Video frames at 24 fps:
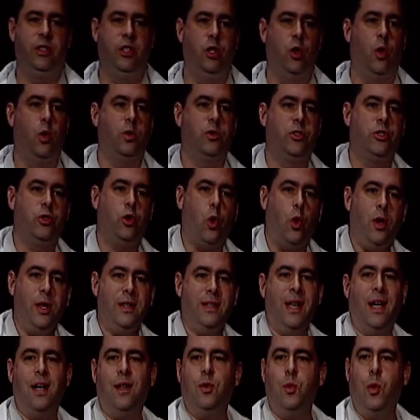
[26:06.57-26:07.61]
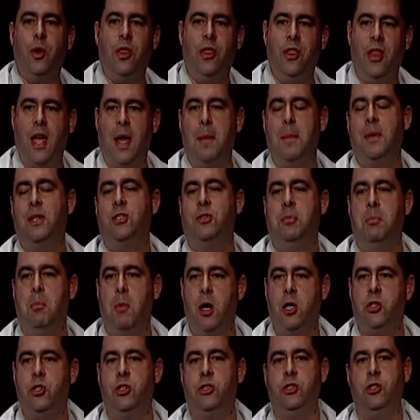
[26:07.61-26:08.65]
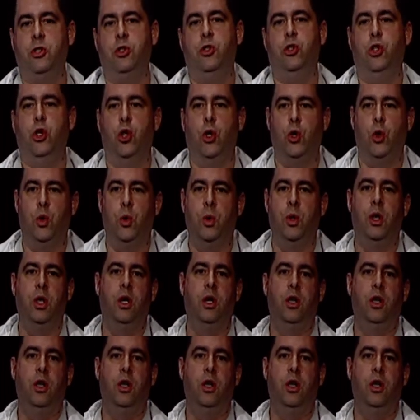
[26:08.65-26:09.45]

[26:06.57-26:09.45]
you know, storytell with them as much as you do